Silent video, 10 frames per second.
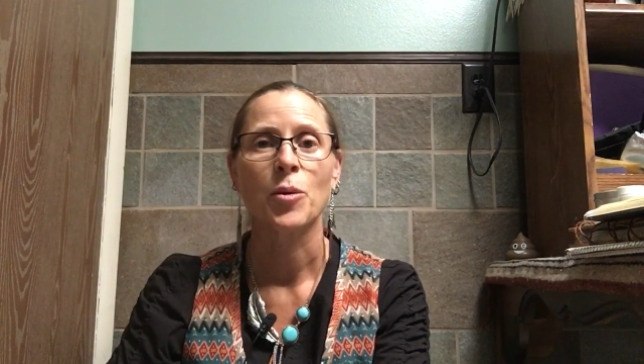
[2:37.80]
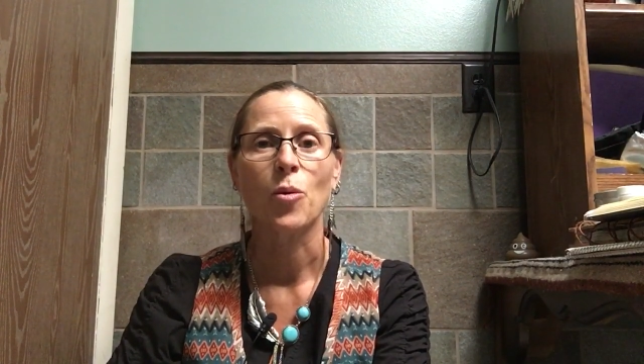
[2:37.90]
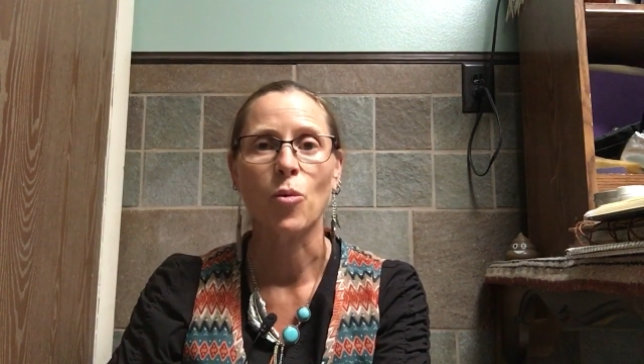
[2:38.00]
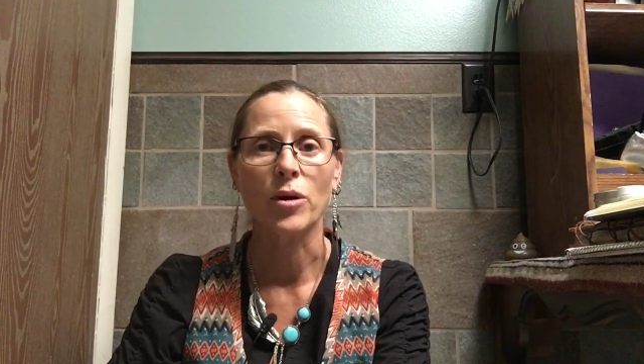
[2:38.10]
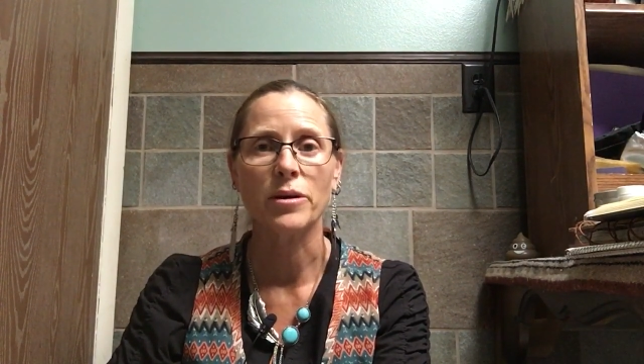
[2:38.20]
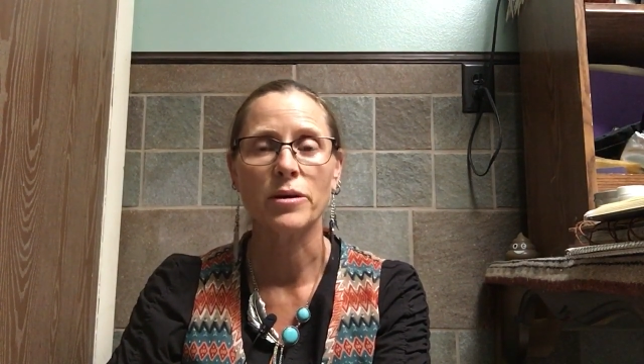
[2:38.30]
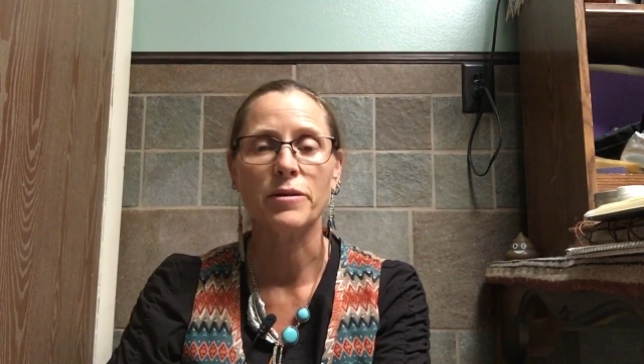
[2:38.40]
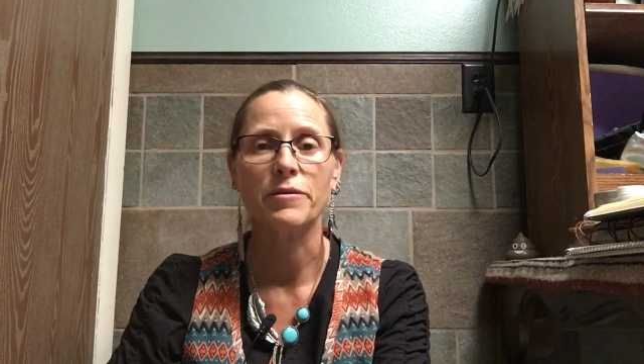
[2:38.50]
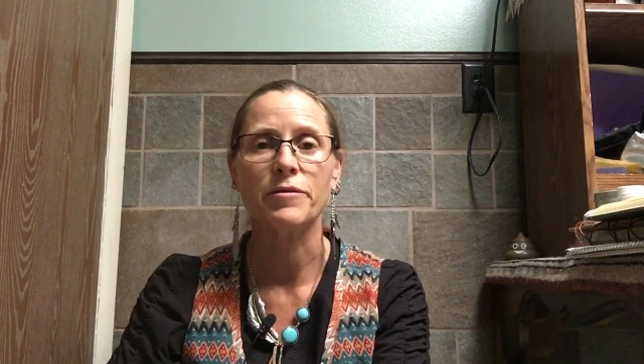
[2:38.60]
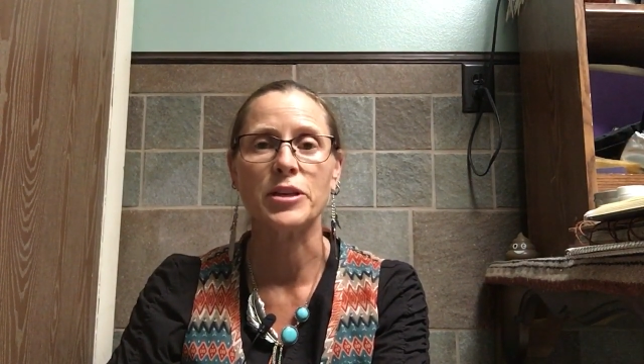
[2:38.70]
one
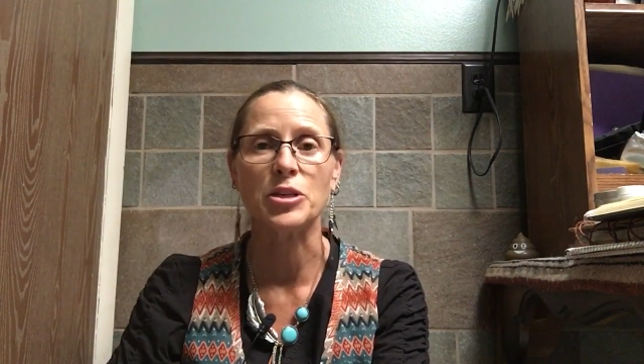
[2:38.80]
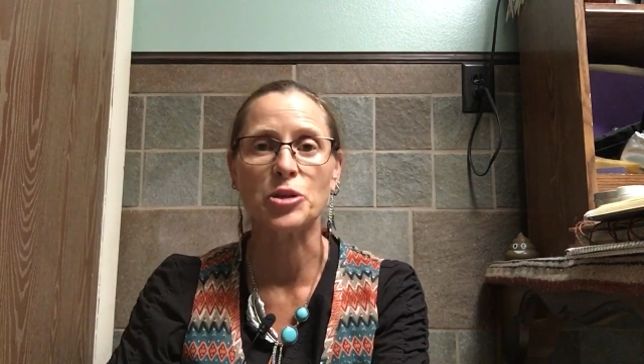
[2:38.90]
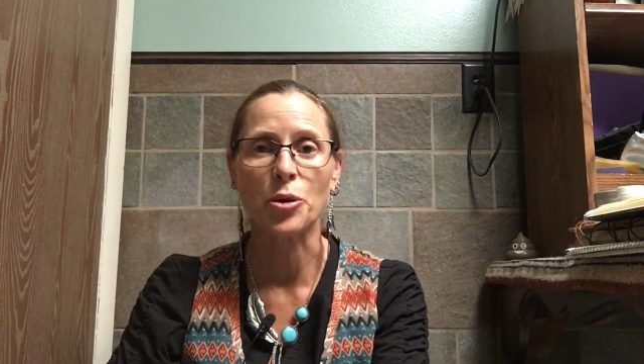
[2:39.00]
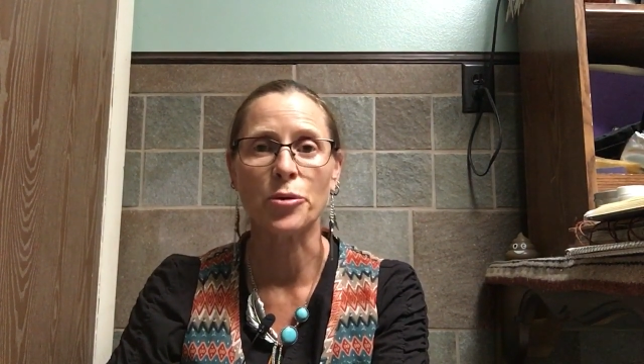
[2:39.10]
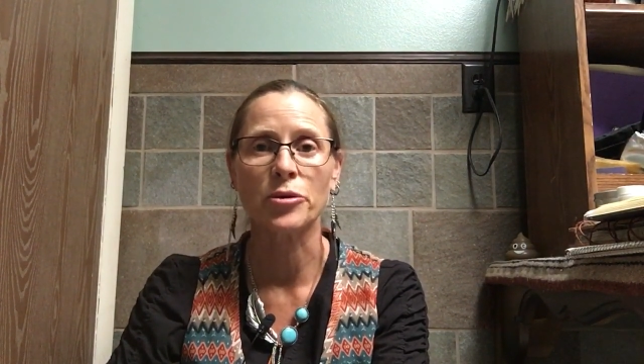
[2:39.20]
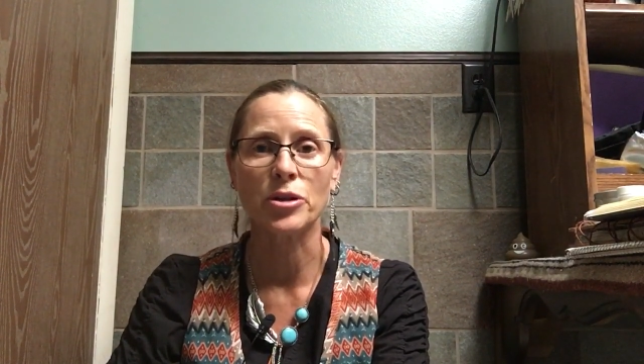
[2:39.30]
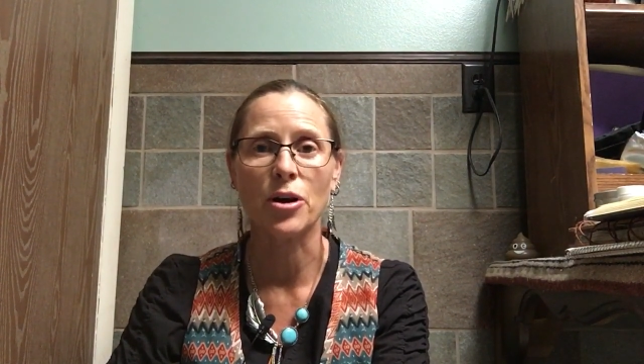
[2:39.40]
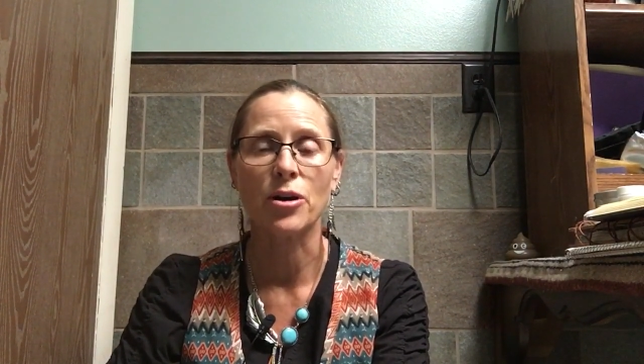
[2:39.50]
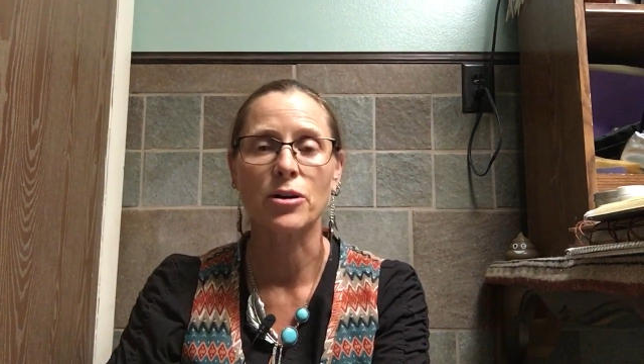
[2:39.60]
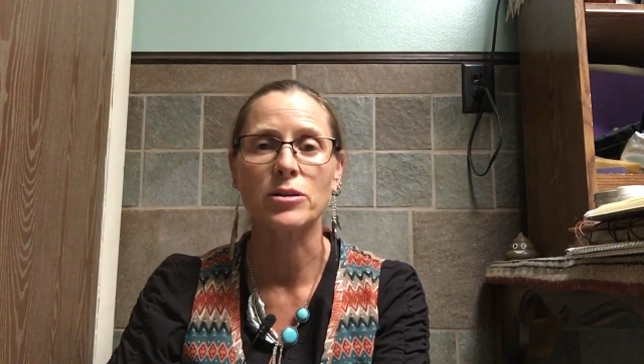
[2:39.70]
of the donor
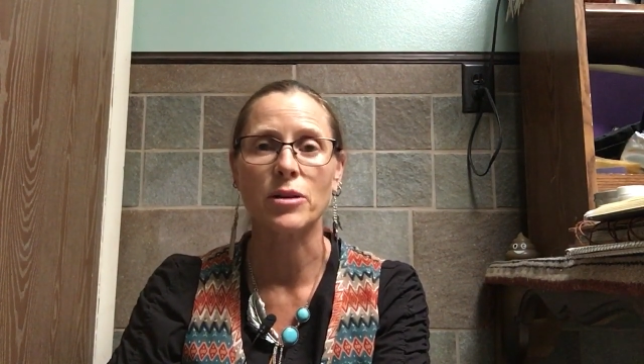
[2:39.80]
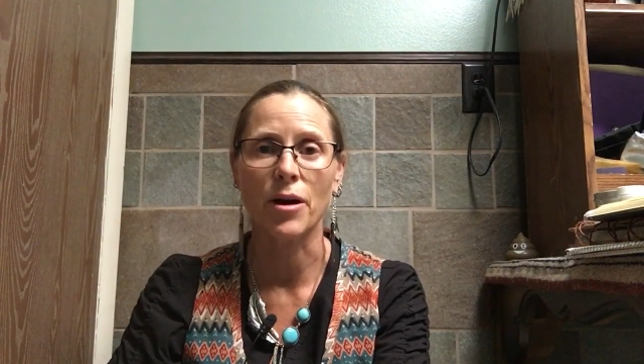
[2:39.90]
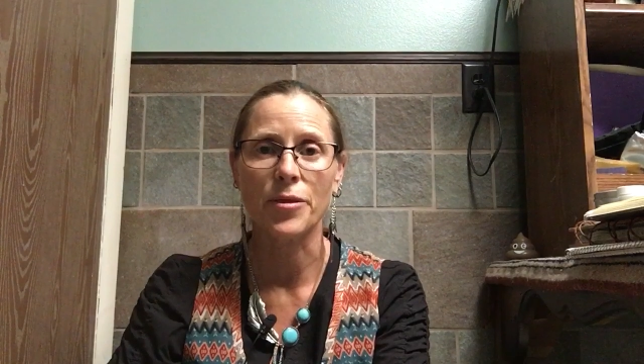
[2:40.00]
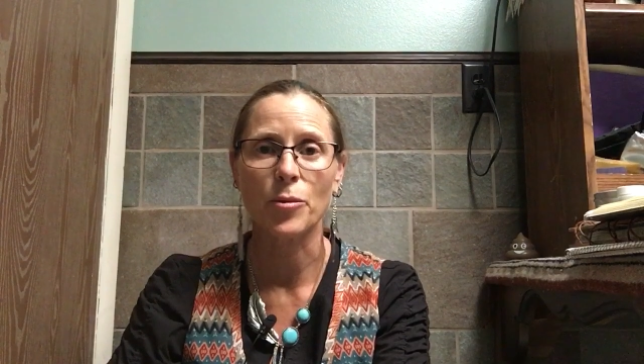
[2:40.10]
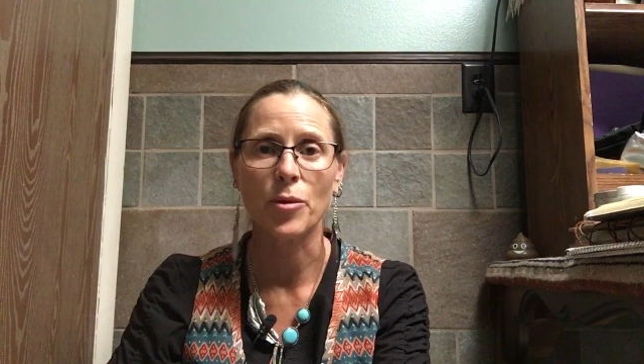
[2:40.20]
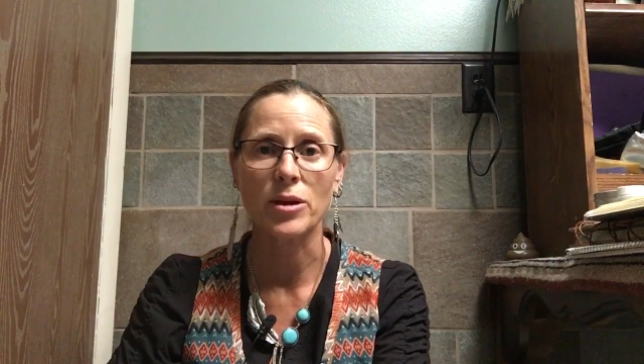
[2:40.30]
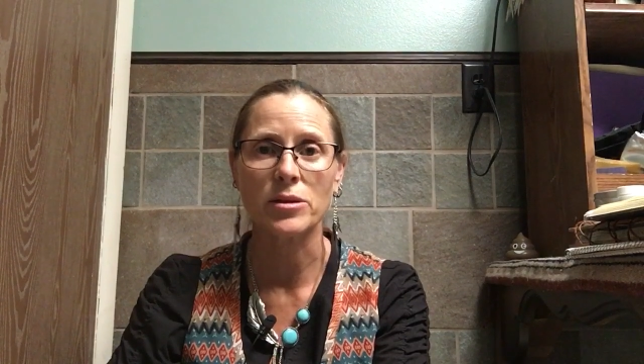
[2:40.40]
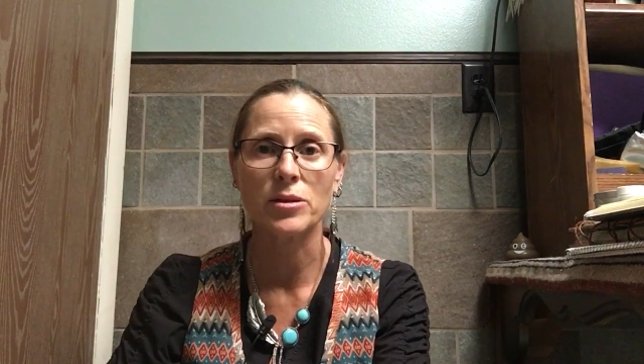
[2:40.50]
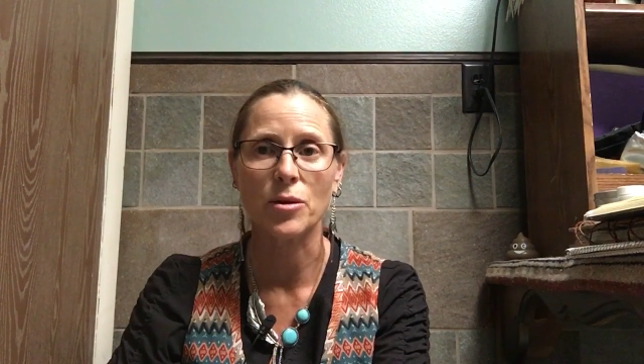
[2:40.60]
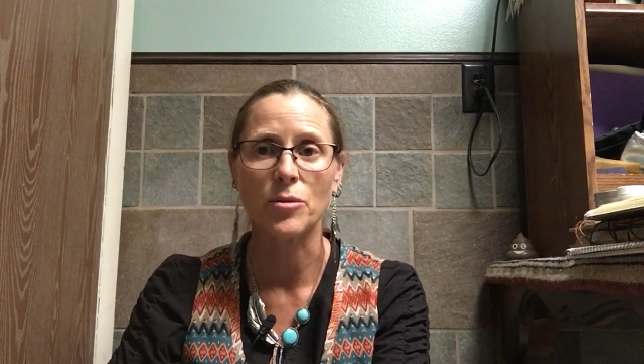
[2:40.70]
dogs on the
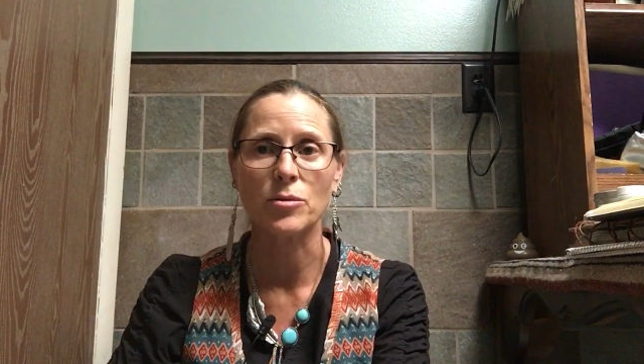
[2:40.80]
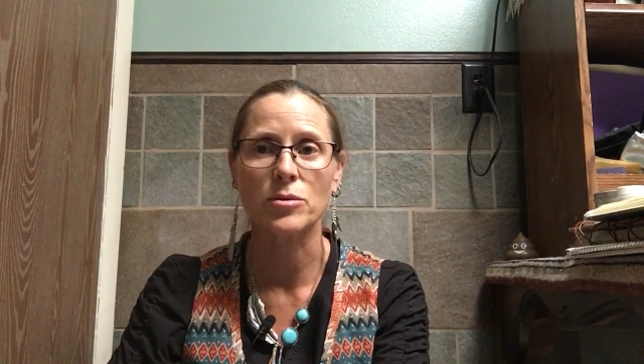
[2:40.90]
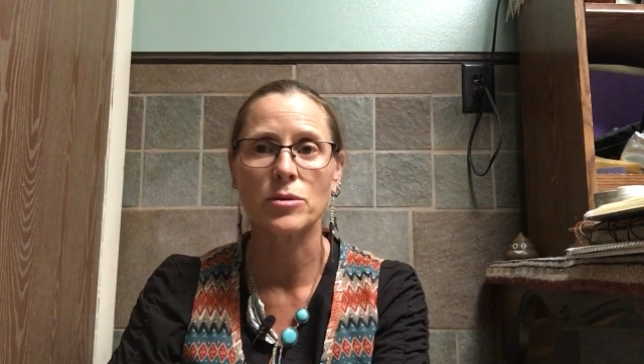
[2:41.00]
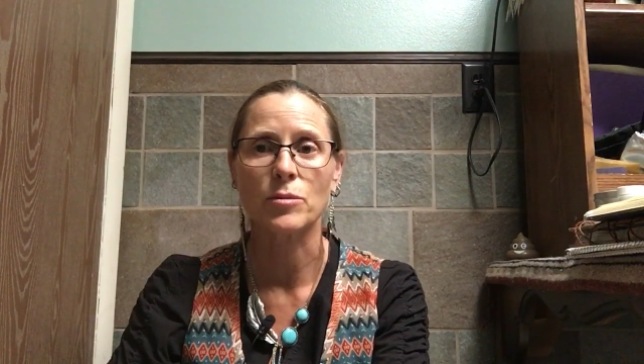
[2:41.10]
west coast